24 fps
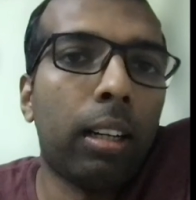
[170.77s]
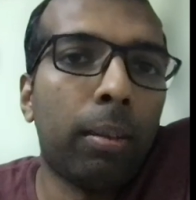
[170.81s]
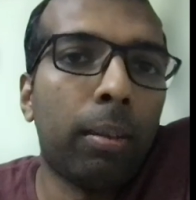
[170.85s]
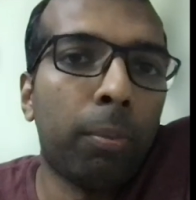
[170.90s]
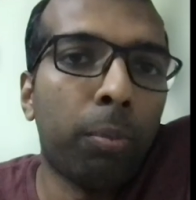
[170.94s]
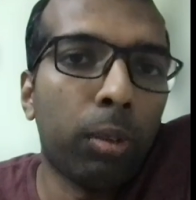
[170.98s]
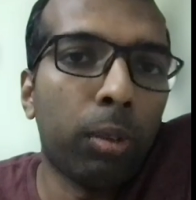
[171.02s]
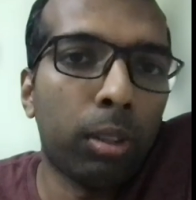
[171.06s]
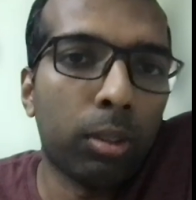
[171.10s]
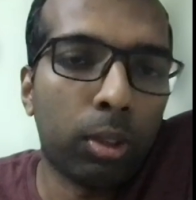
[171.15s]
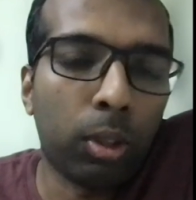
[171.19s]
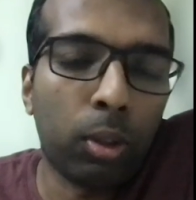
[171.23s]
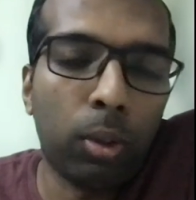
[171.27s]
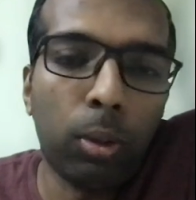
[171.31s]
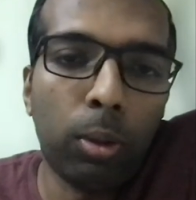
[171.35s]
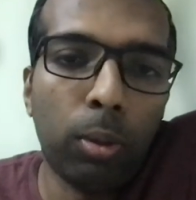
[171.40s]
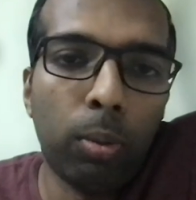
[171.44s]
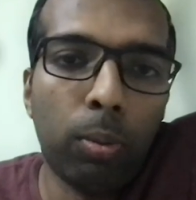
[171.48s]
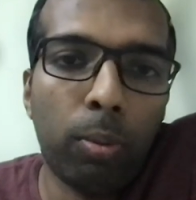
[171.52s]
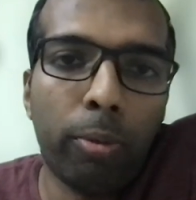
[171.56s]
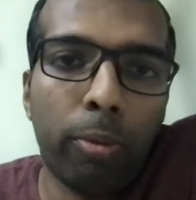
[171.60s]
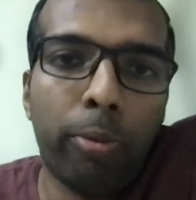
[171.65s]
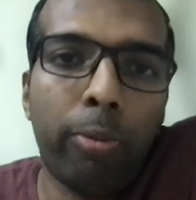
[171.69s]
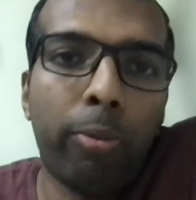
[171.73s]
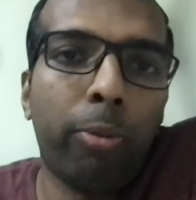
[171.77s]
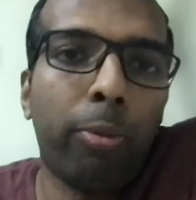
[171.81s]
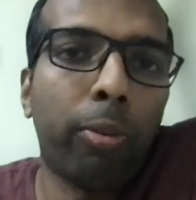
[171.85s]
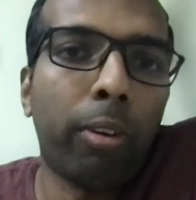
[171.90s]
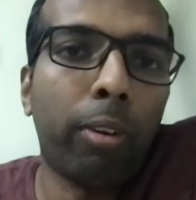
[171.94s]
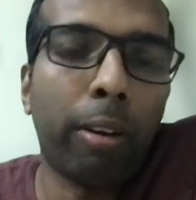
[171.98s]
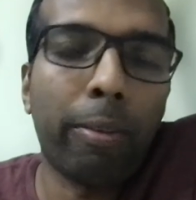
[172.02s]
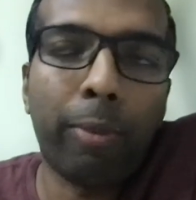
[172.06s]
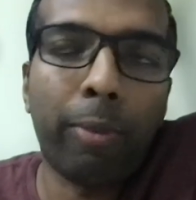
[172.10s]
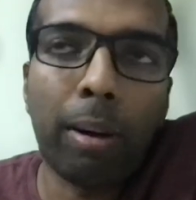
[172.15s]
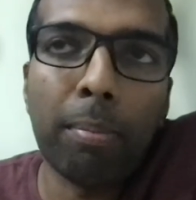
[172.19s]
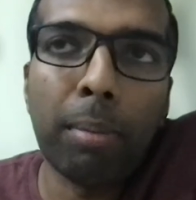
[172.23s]
So
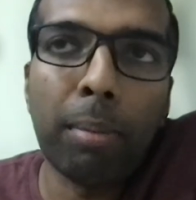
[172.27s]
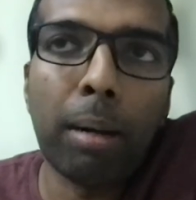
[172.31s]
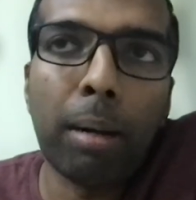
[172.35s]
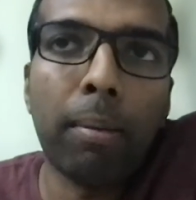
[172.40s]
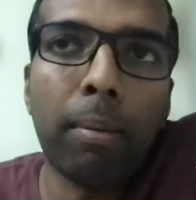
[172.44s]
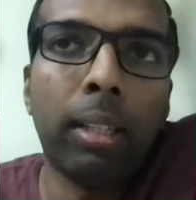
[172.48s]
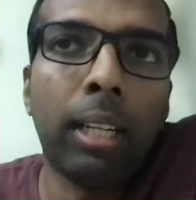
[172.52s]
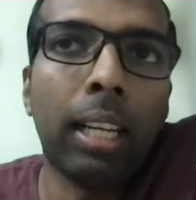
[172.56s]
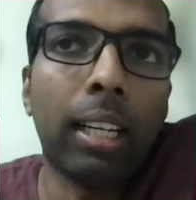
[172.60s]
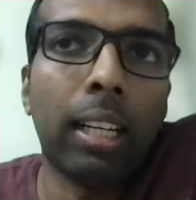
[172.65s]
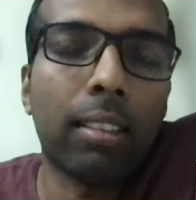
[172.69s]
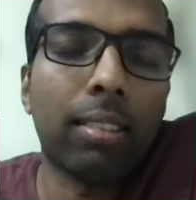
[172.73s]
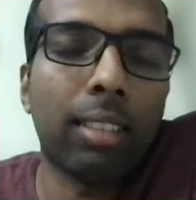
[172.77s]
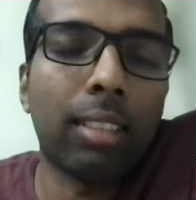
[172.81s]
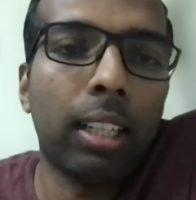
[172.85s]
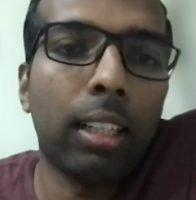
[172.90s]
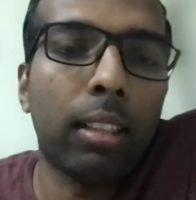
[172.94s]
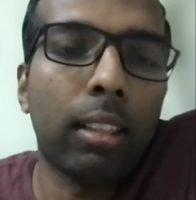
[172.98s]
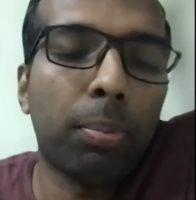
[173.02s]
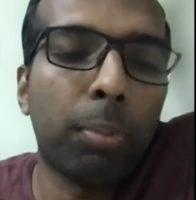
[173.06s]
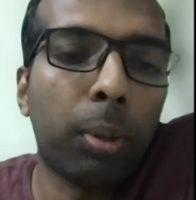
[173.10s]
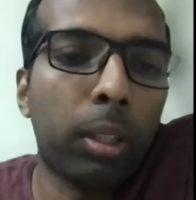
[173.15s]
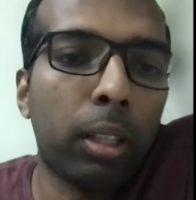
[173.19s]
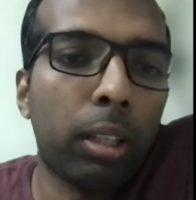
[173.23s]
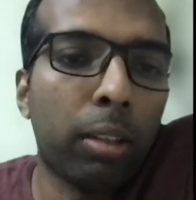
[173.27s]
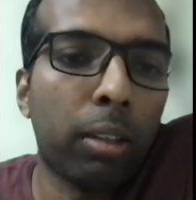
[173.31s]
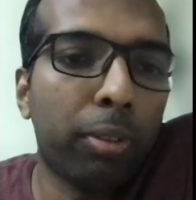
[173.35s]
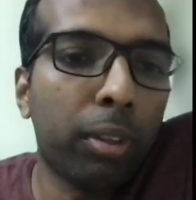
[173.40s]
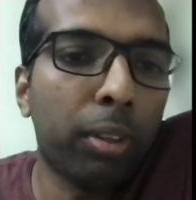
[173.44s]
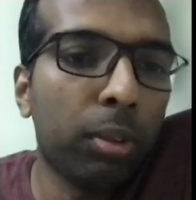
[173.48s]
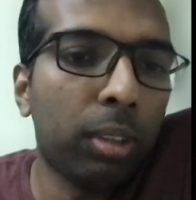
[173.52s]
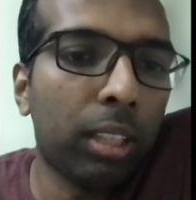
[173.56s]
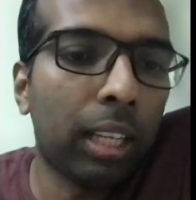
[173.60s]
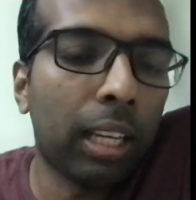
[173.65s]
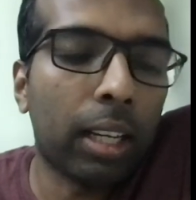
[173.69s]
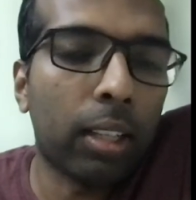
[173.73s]
from a data scientist point of view,
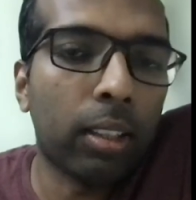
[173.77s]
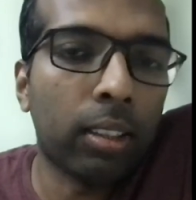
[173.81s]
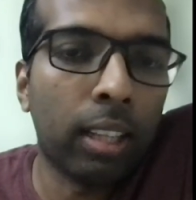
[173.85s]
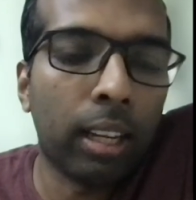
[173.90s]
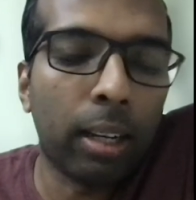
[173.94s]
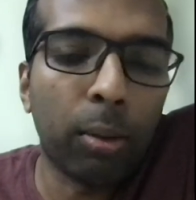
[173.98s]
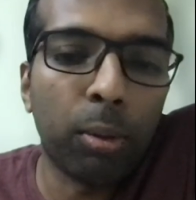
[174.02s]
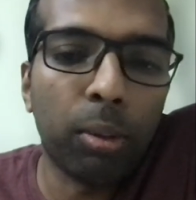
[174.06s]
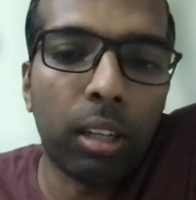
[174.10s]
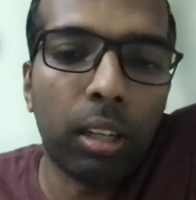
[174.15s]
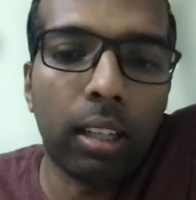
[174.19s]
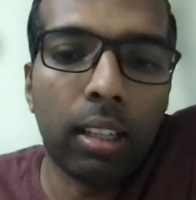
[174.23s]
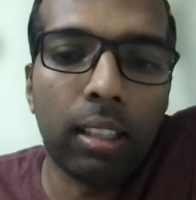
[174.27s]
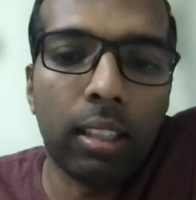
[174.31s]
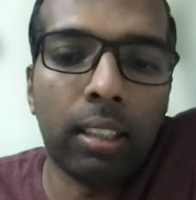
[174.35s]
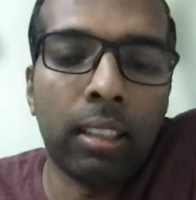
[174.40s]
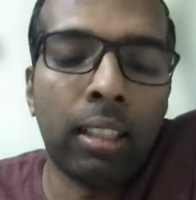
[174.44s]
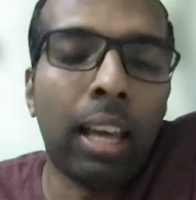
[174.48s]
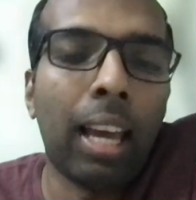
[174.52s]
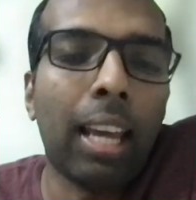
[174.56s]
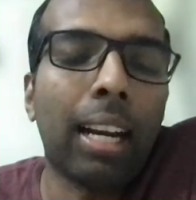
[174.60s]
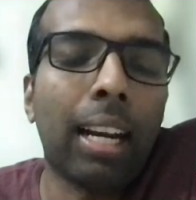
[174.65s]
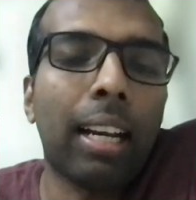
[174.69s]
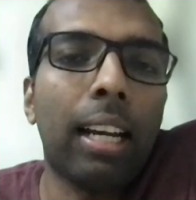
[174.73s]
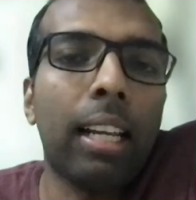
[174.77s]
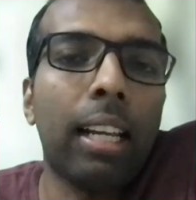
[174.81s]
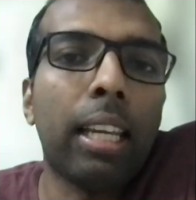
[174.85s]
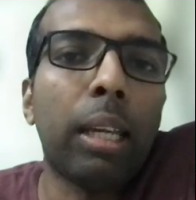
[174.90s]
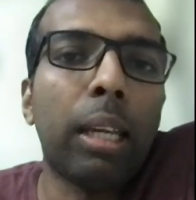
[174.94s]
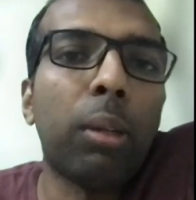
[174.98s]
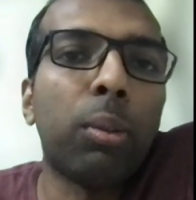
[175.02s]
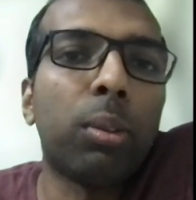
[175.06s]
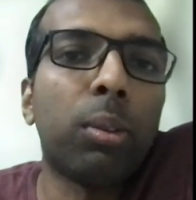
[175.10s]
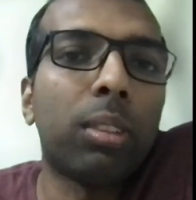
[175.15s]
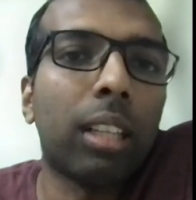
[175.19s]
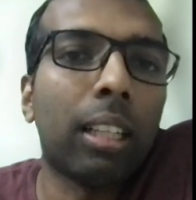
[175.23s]
they could directly
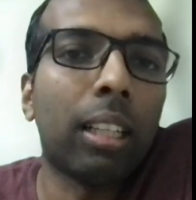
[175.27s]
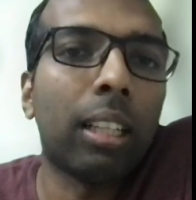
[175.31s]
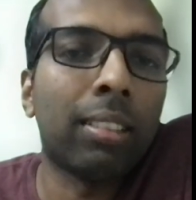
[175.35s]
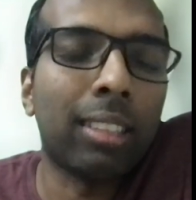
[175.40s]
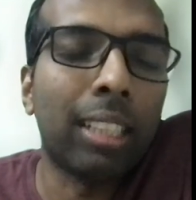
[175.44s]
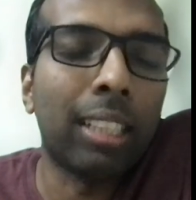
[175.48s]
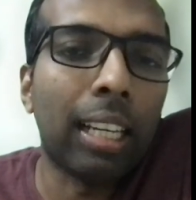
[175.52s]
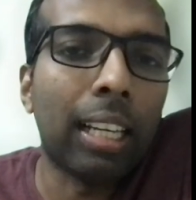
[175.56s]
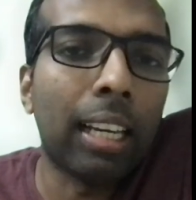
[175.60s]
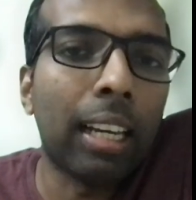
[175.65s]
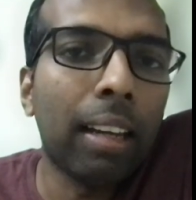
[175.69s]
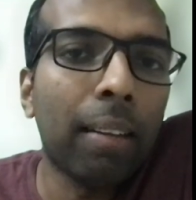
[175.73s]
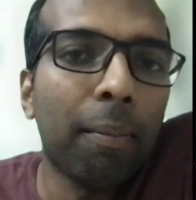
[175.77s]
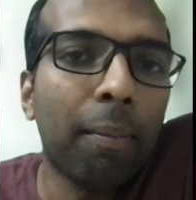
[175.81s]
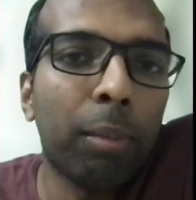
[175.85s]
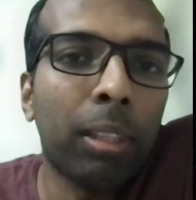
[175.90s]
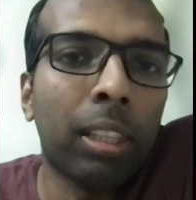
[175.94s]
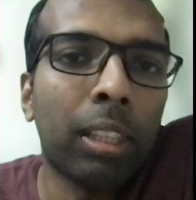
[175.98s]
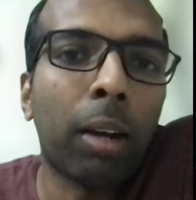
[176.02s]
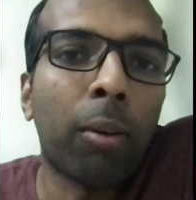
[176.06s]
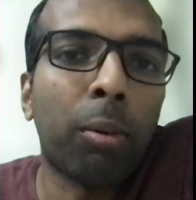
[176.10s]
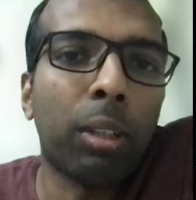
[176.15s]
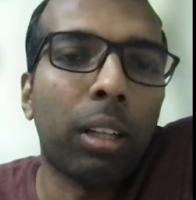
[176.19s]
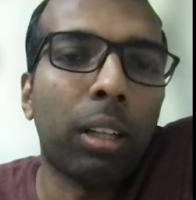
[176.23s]
use SDK without